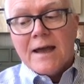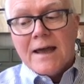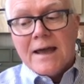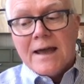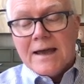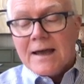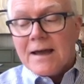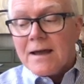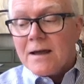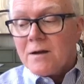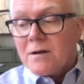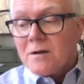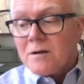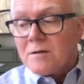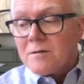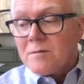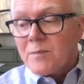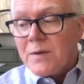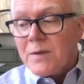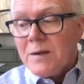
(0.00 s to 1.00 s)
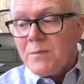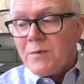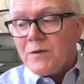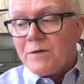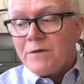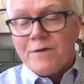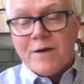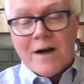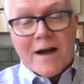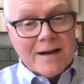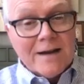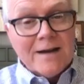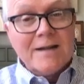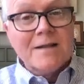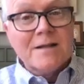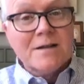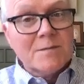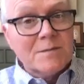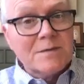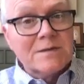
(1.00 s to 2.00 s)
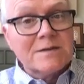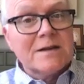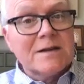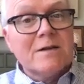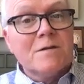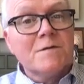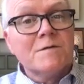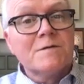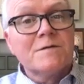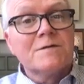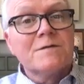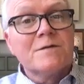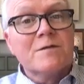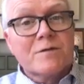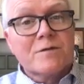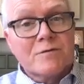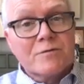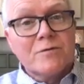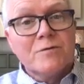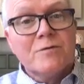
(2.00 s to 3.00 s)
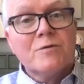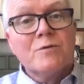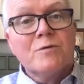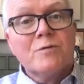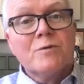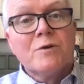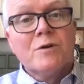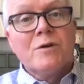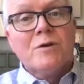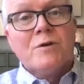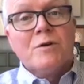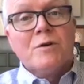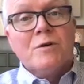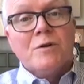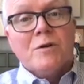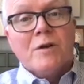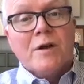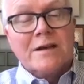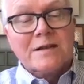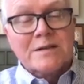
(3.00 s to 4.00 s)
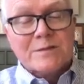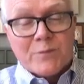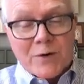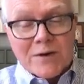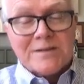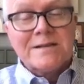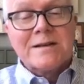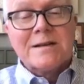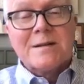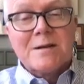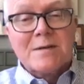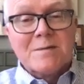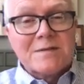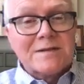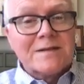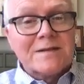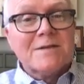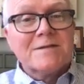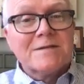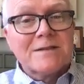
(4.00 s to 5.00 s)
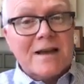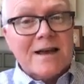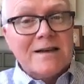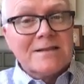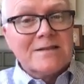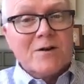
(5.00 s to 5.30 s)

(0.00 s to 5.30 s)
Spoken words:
and people finding themselves through expressing themselves as